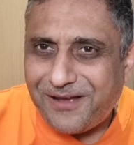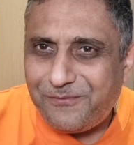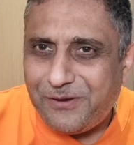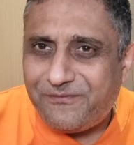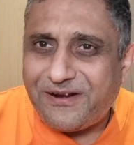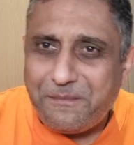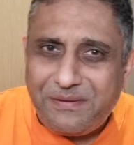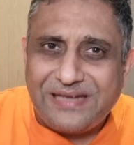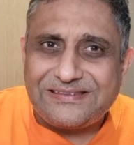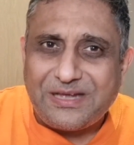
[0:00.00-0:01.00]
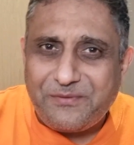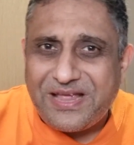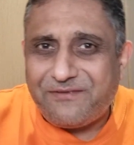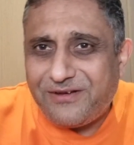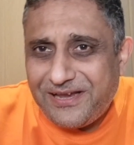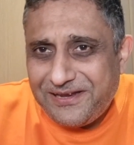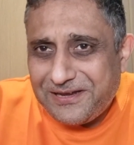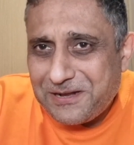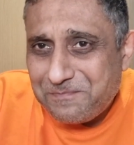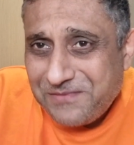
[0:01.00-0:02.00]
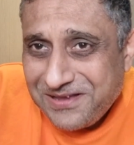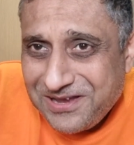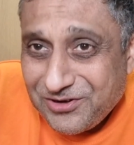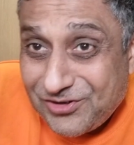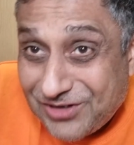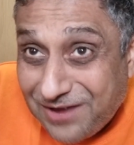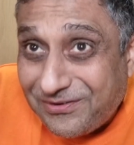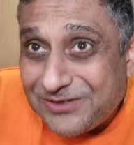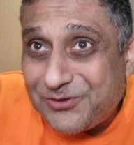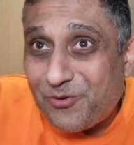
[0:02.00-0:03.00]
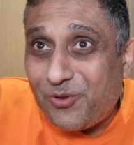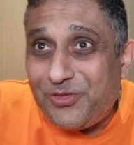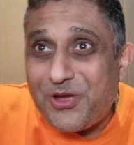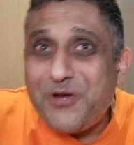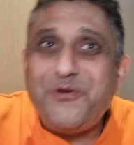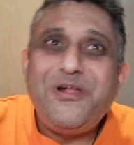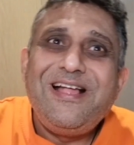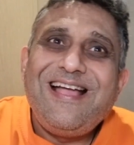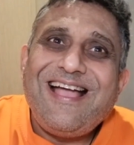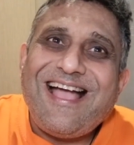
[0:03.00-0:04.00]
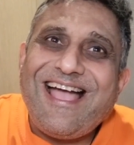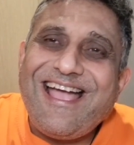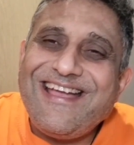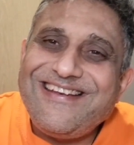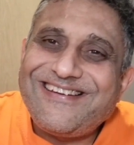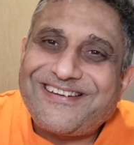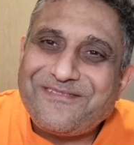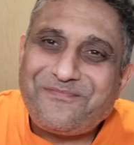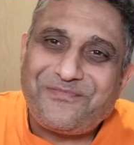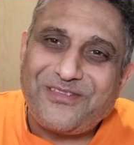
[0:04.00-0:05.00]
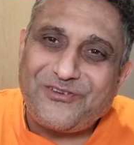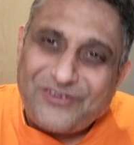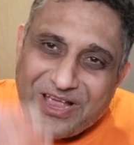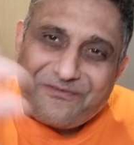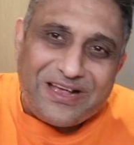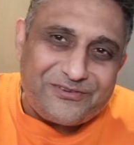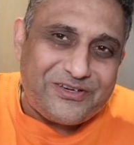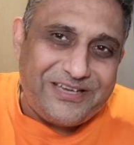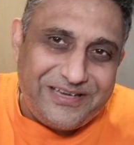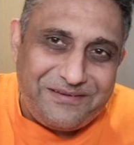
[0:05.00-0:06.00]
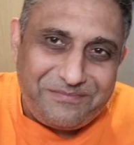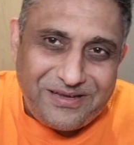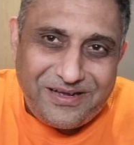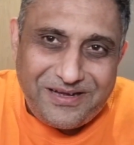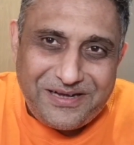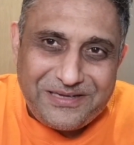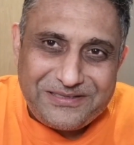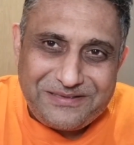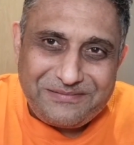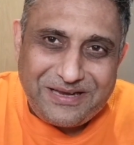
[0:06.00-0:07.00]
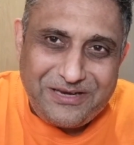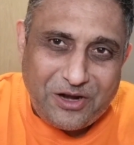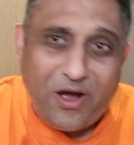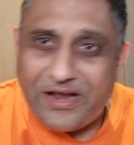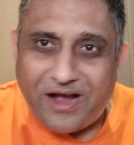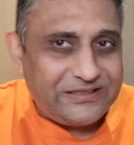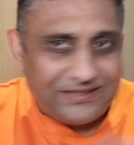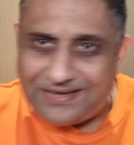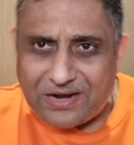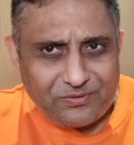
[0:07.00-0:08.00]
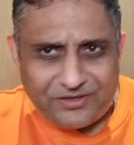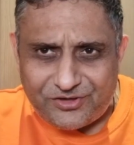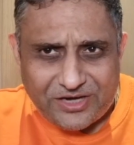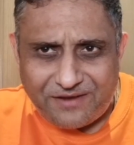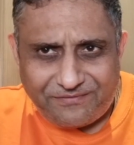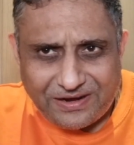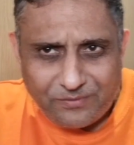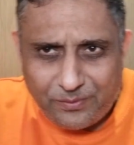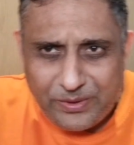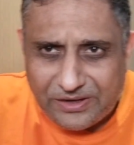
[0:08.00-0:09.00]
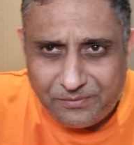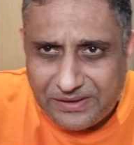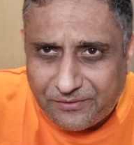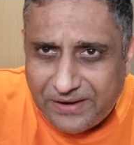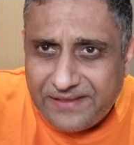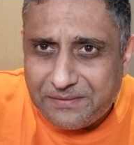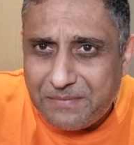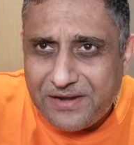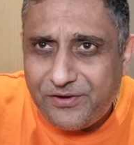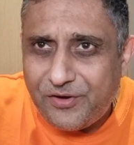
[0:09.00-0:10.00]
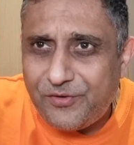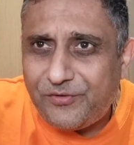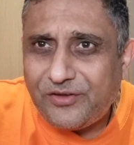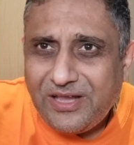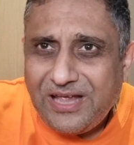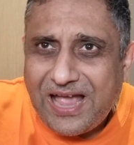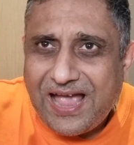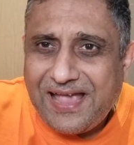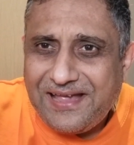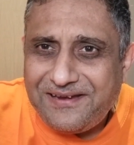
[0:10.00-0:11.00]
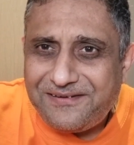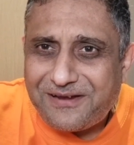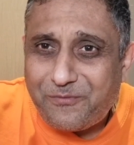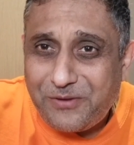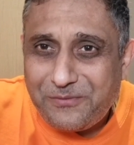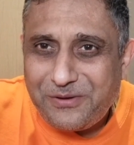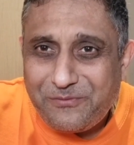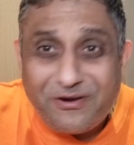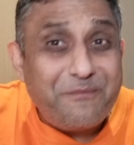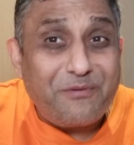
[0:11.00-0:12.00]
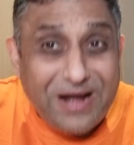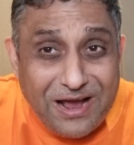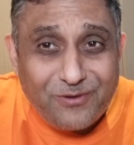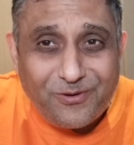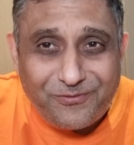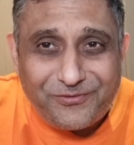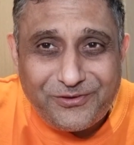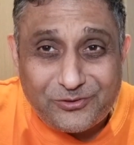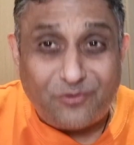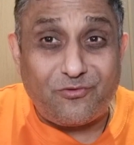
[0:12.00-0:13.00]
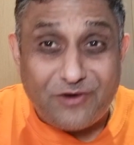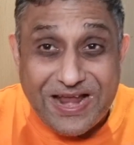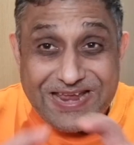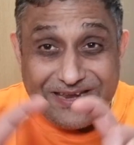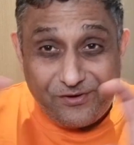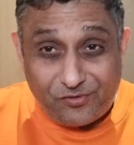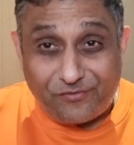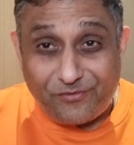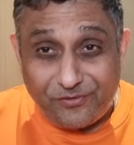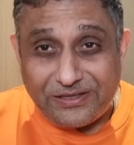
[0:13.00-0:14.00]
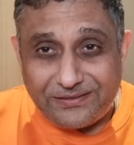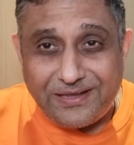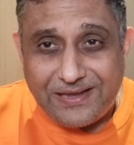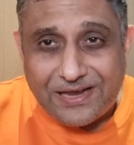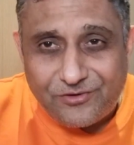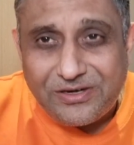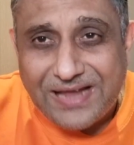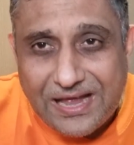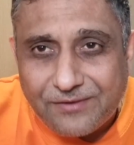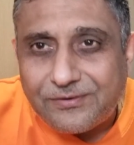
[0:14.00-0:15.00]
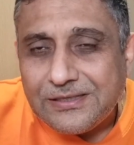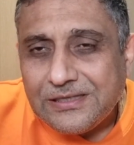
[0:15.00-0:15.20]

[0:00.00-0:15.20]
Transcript: We are very blessed that we have a chef, as you all know, and the chef actually, I sit down with the chef and we create the menus, and we're very proud of the sort of range of food that they actually have.